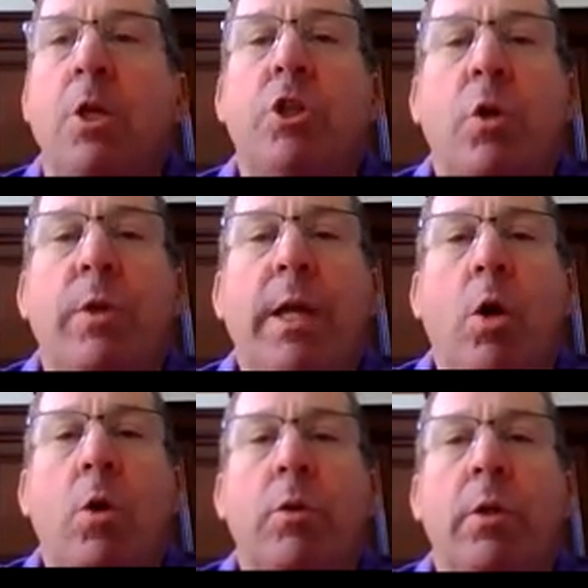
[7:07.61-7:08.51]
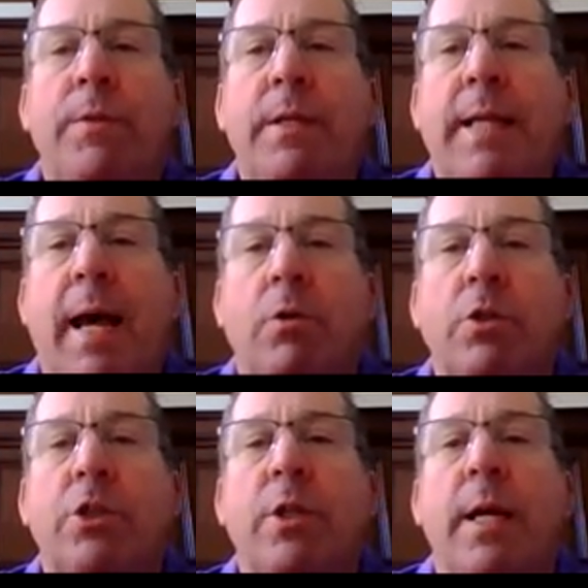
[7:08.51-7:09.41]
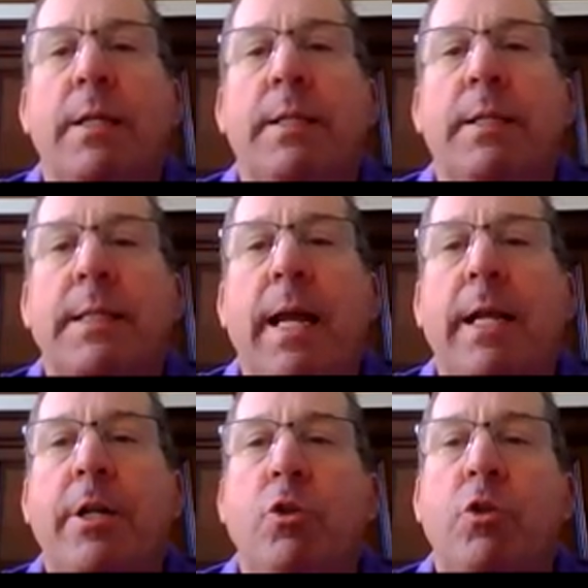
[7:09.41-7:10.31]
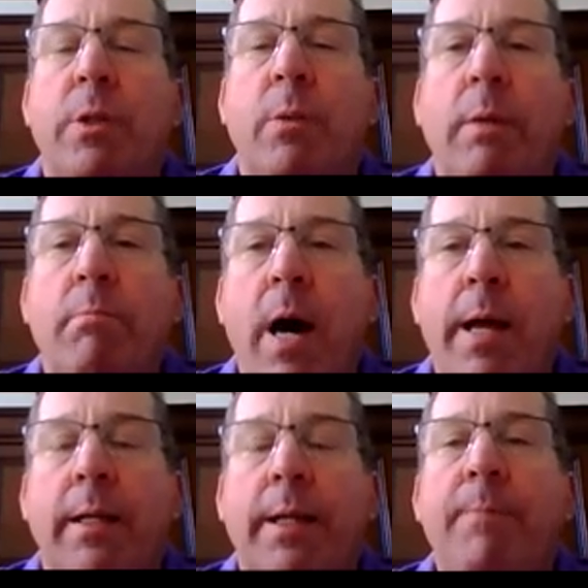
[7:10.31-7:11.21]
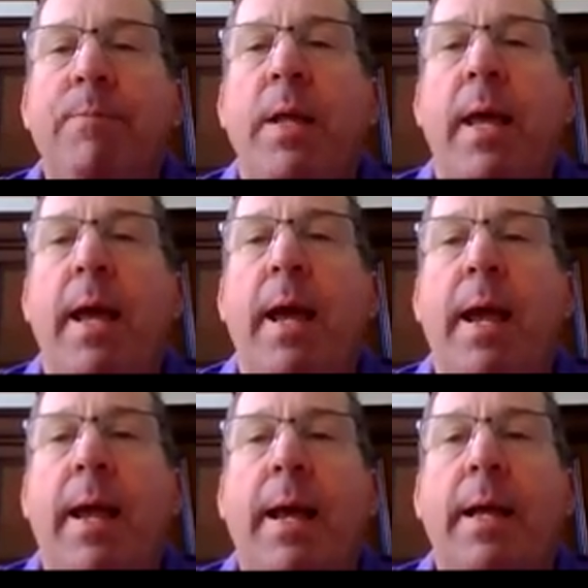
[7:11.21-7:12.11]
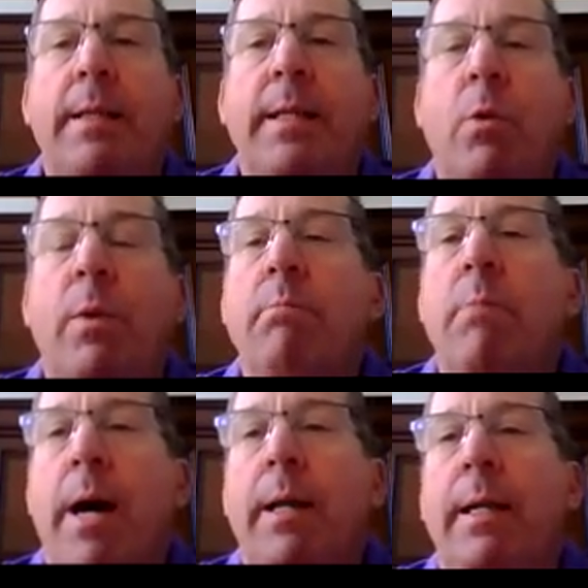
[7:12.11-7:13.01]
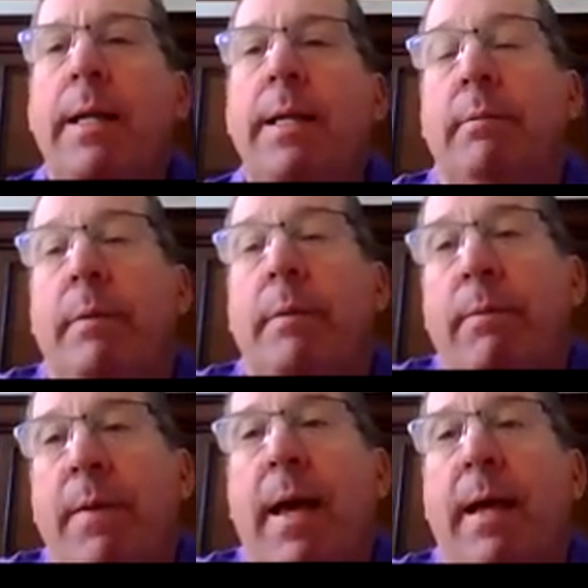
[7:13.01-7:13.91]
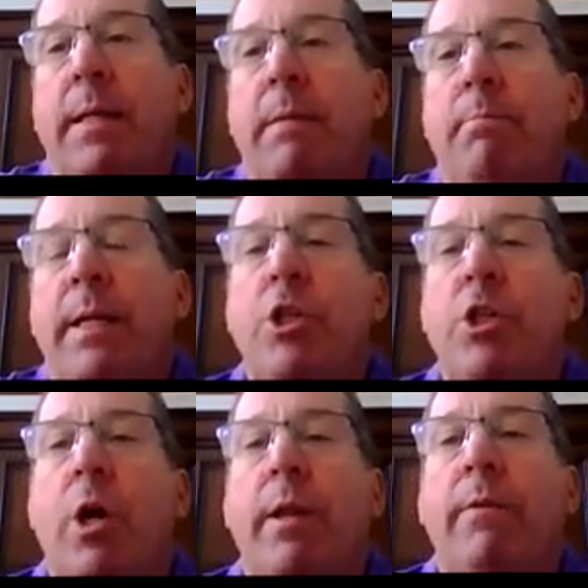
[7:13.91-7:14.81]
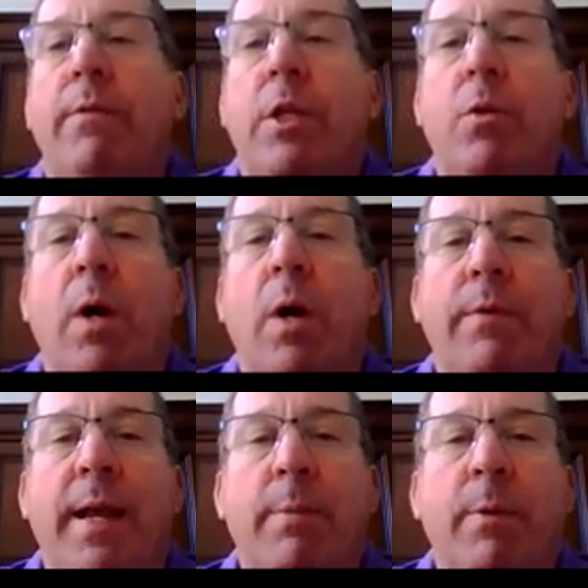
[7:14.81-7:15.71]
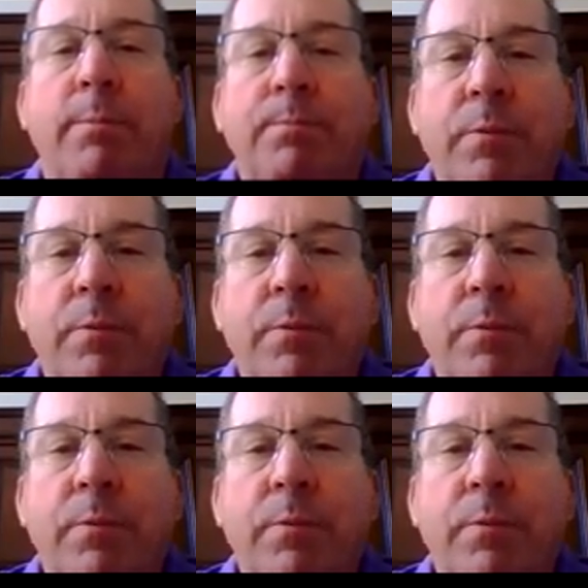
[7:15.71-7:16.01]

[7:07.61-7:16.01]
So the owner of this house decided to do some remodeling, and their remodeling, in fact, impinged on a view of a neighbor.